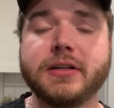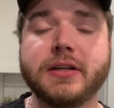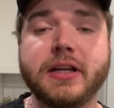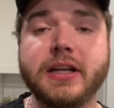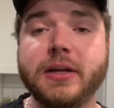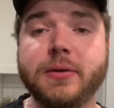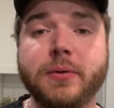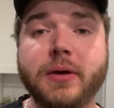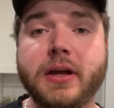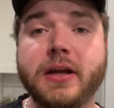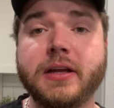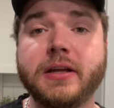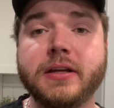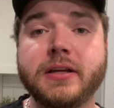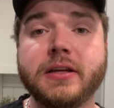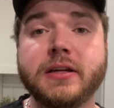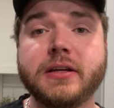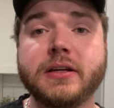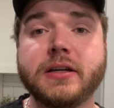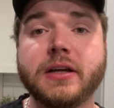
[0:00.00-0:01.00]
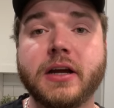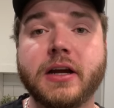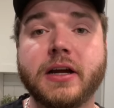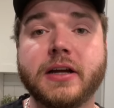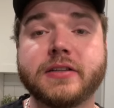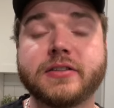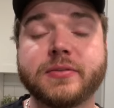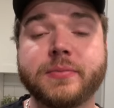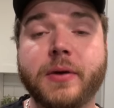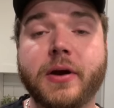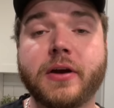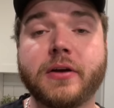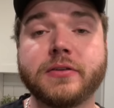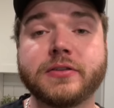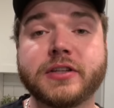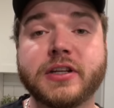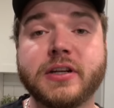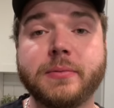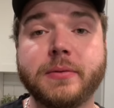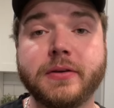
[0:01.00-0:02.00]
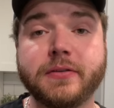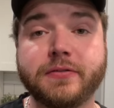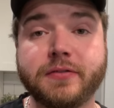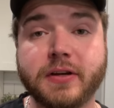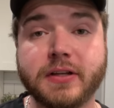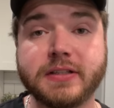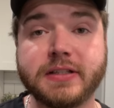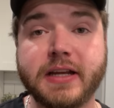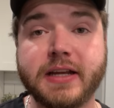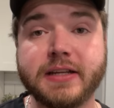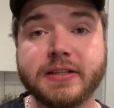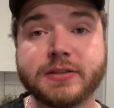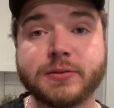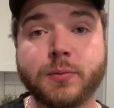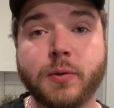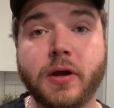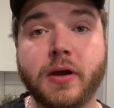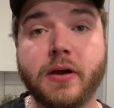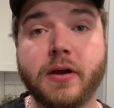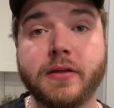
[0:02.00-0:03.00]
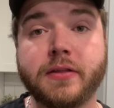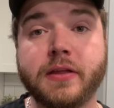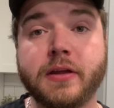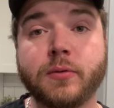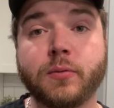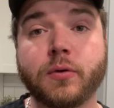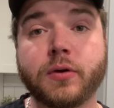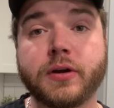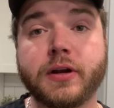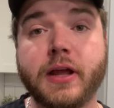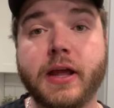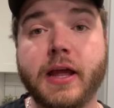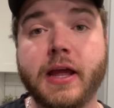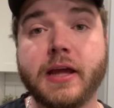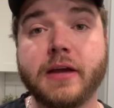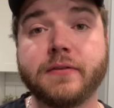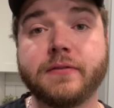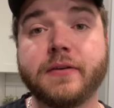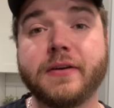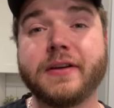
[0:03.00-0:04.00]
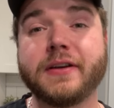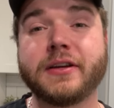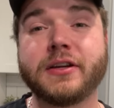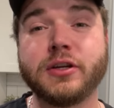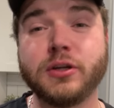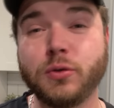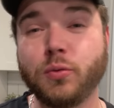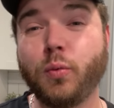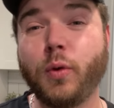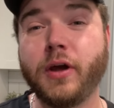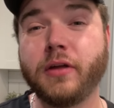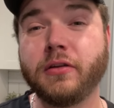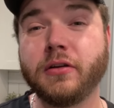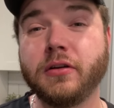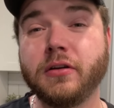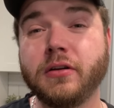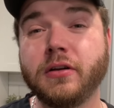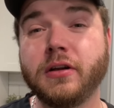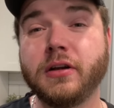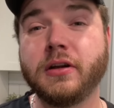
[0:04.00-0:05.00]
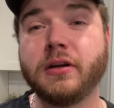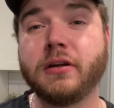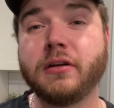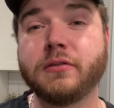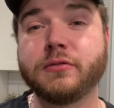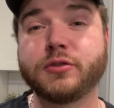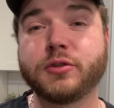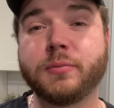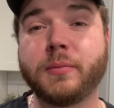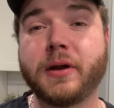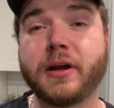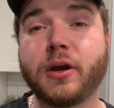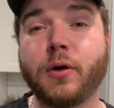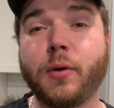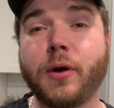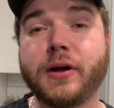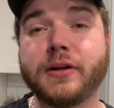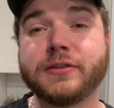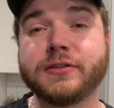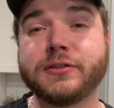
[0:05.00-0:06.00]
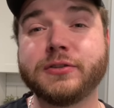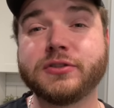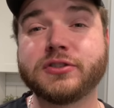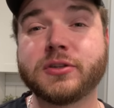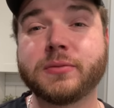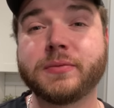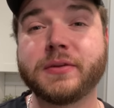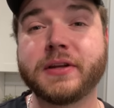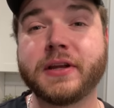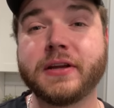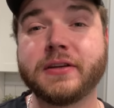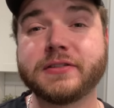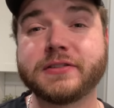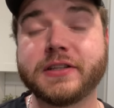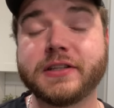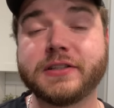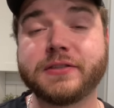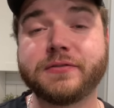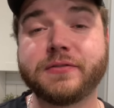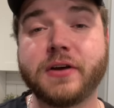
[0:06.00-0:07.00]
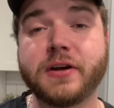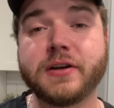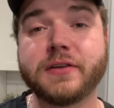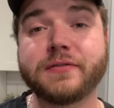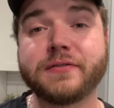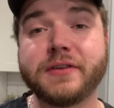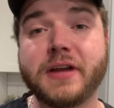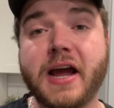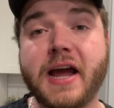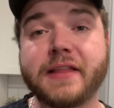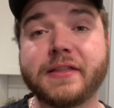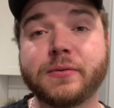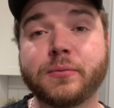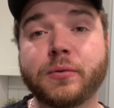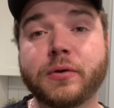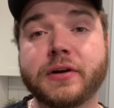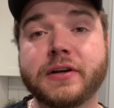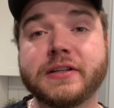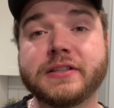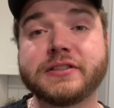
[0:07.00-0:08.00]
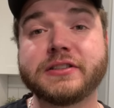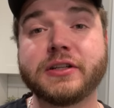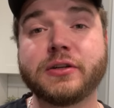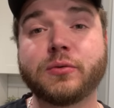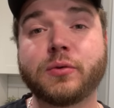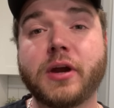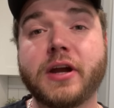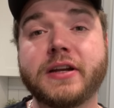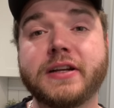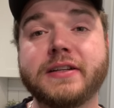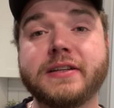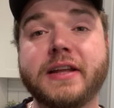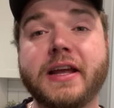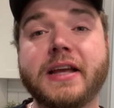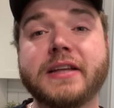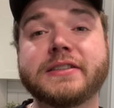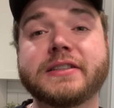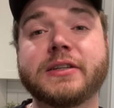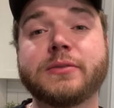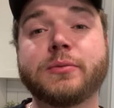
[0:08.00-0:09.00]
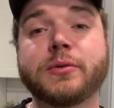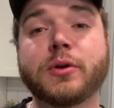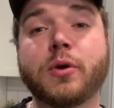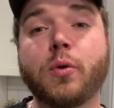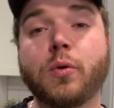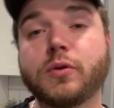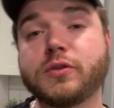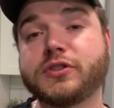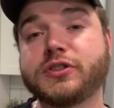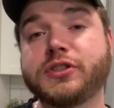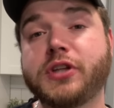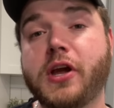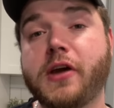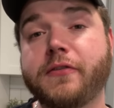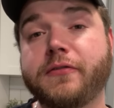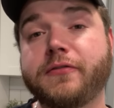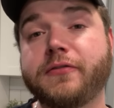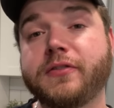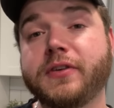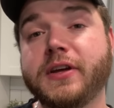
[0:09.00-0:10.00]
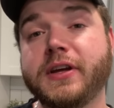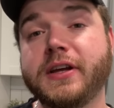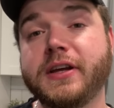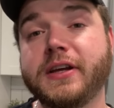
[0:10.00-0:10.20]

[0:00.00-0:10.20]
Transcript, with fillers: Anyway. Uh, tomorrow is going to be a fun day as well. I think we're going to have good weather, so we might go out and do something else that's fun. If not, then we're going to sit around a desk and record stuff,